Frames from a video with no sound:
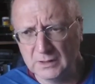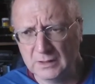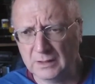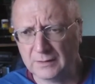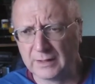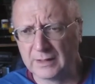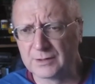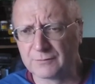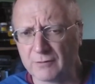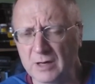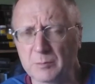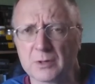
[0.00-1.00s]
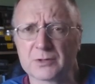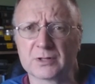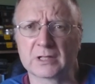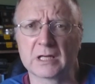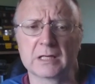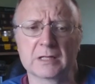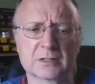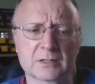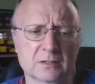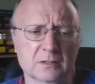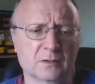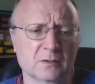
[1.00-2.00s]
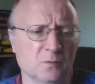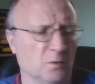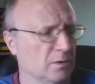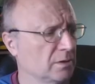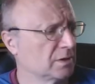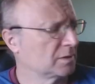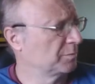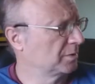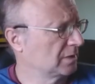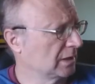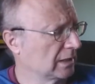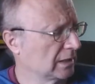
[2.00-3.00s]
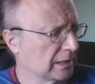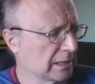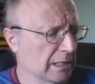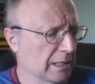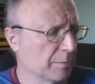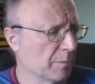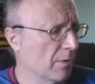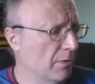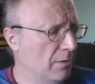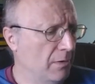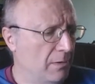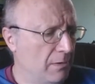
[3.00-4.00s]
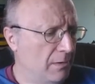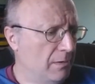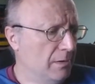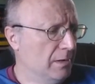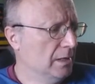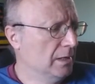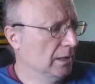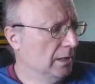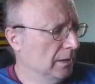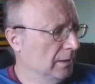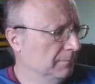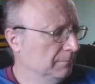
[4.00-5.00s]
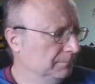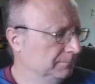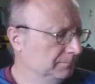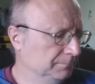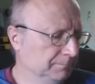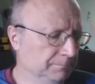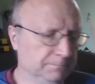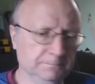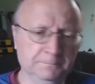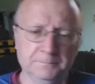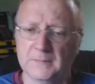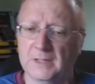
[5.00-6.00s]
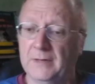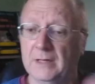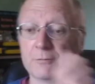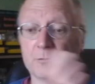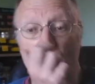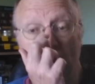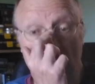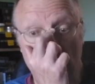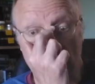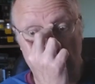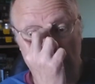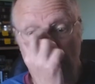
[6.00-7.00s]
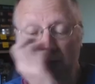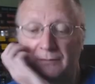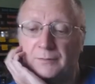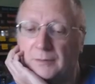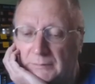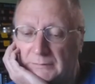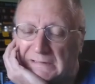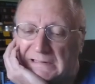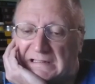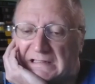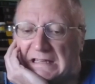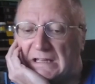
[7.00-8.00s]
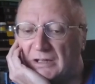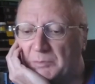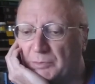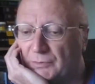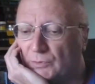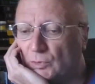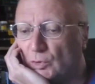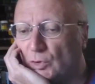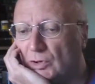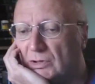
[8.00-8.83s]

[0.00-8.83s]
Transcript: And that is very much the case with this particular game. I've had it for a while and I have tinkered before,